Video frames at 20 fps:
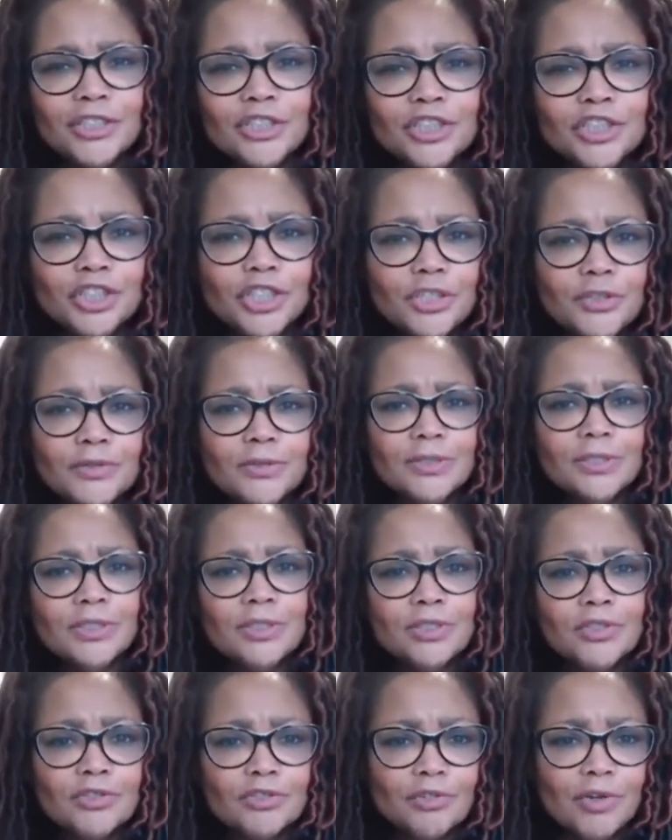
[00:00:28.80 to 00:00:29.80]
Juice
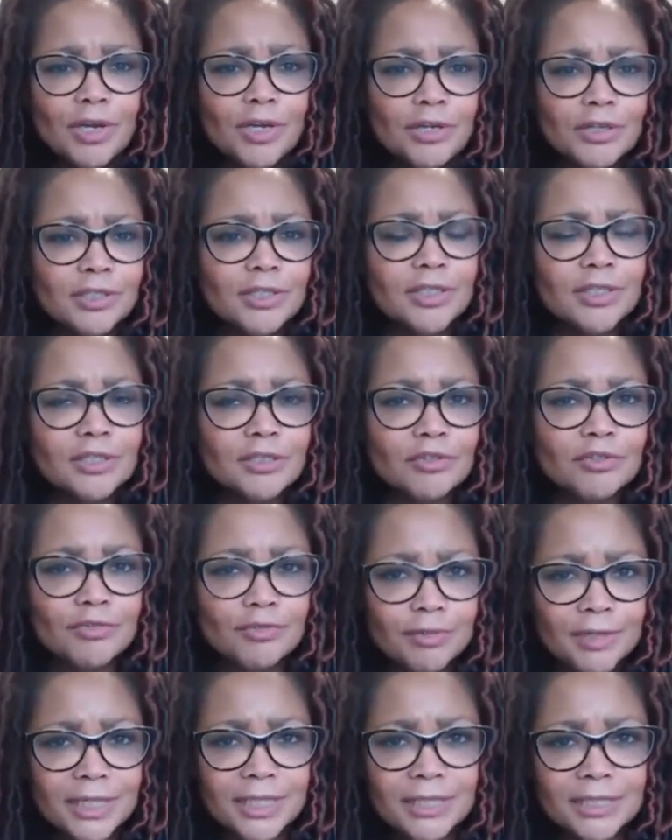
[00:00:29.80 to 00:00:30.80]
strokes
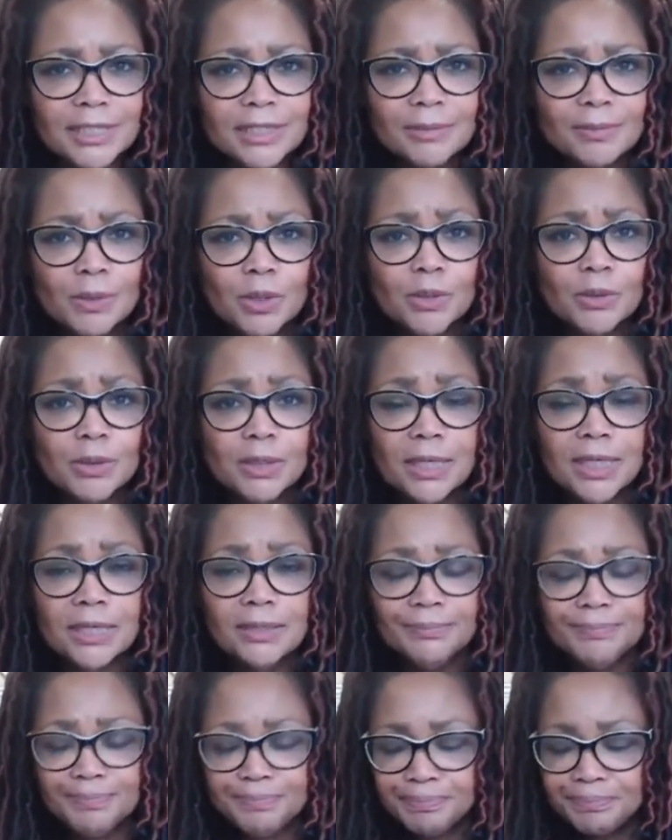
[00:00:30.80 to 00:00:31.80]
green smoothie.